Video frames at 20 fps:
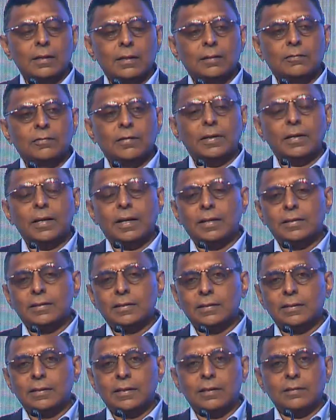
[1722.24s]

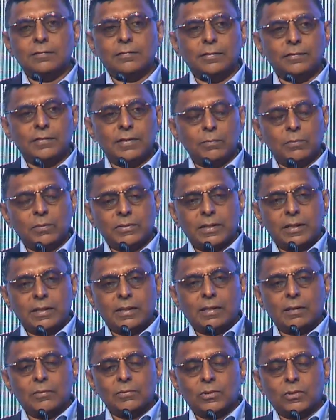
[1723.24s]
Fertilizer and 50%
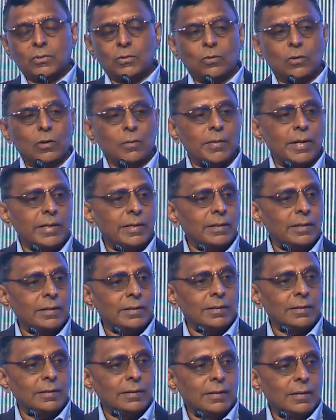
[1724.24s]
comes to Coromandel.
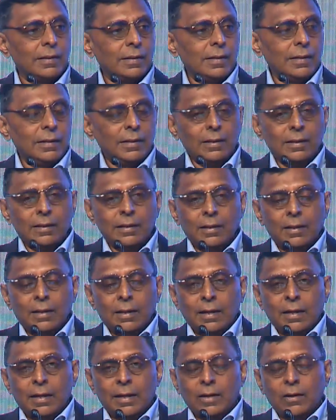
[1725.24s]

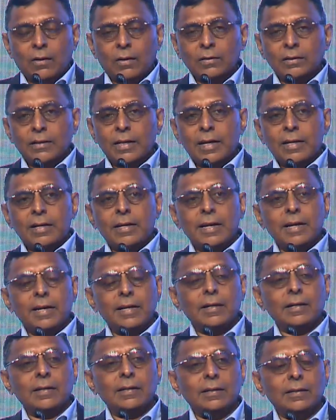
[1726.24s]
And on that
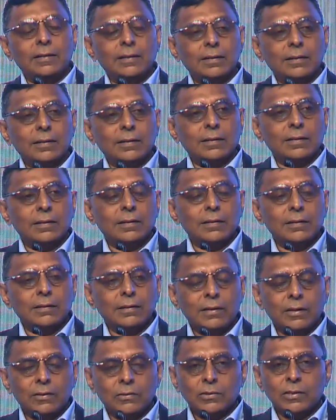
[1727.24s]
day,
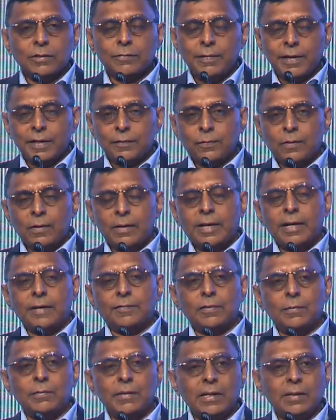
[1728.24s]
it was a fateful day
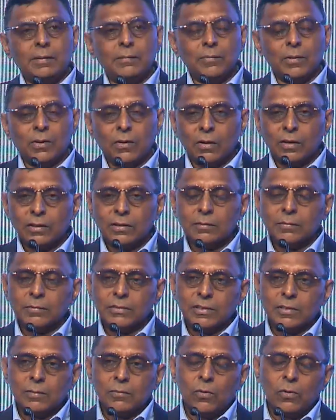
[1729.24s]
for me because
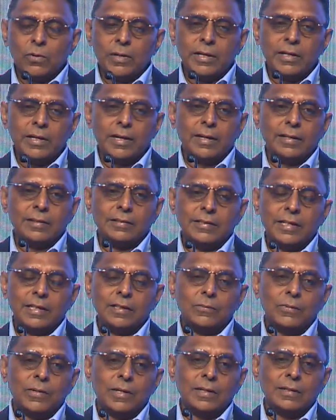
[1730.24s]
Mr. Modi had
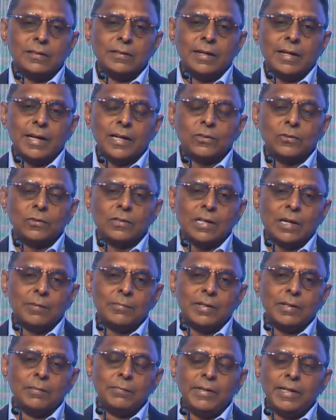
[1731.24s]
sent word that I should
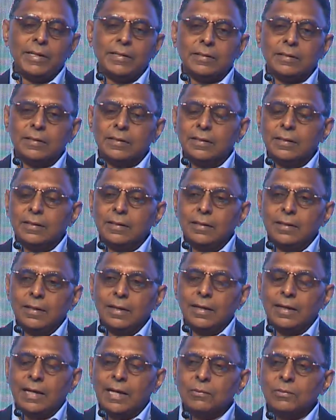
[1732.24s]
come and meet.
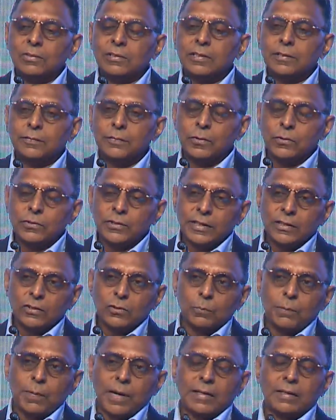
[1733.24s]
And I was refusing
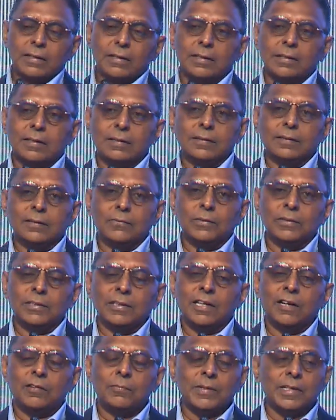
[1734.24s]
to partner with the
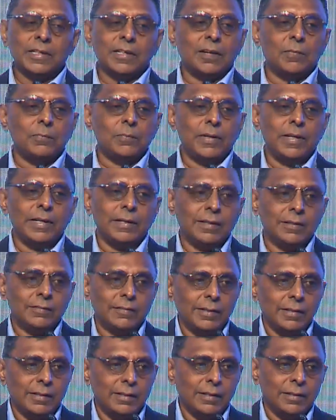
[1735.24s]
government company
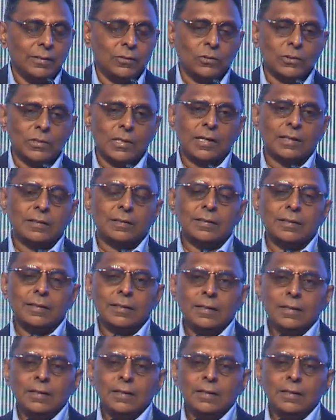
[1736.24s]
in Gujarat.